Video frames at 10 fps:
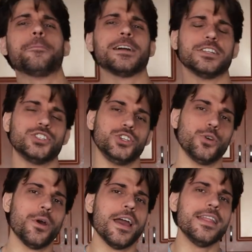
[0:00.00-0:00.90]
I'm gonna see
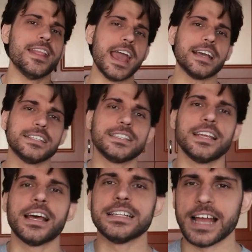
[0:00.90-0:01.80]
you next
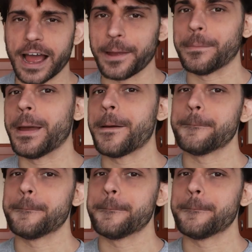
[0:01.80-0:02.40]
time.